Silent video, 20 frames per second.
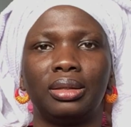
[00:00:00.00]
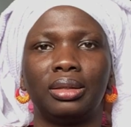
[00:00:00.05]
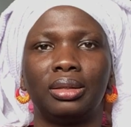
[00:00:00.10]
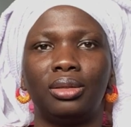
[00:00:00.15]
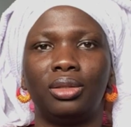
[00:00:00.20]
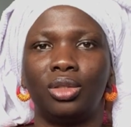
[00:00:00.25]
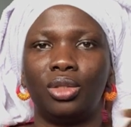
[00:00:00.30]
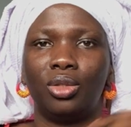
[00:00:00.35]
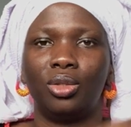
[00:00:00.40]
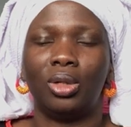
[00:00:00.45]

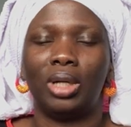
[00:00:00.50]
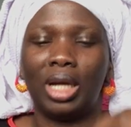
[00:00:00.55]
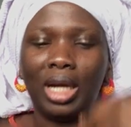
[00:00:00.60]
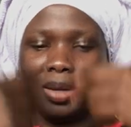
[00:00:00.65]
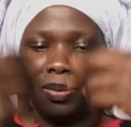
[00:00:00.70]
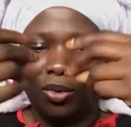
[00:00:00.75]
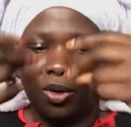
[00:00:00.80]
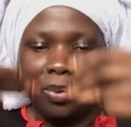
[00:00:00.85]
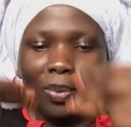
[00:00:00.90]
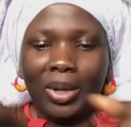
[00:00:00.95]
Just know that
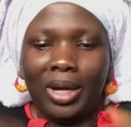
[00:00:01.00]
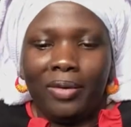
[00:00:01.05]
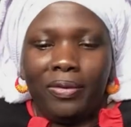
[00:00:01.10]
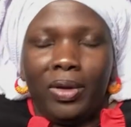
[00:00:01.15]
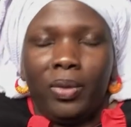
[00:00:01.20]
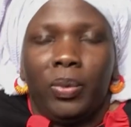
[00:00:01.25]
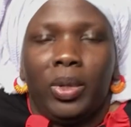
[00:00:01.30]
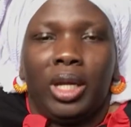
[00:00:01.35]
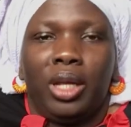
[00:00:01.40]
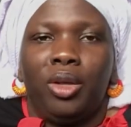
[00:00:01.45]
I'm not
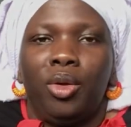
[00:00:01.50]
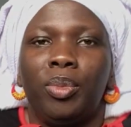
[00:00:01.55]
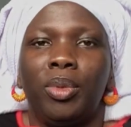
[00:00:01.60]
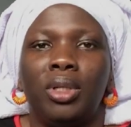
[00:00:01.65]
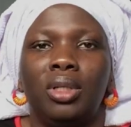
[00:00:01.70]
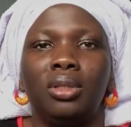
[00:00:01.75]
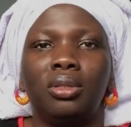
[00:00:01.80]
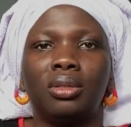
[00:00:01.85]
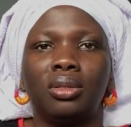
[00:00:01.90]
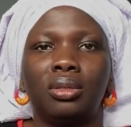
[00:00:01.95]
perfect, we're
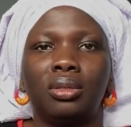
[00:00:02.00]
human.